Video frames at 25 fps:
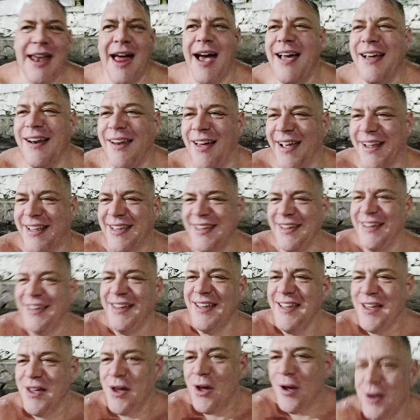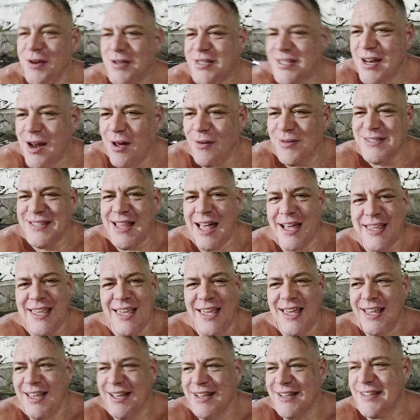know, like you who said I was many, lucky.
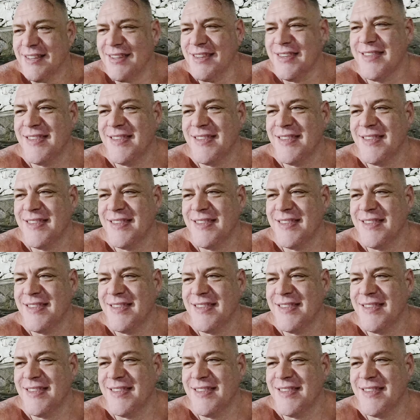You know how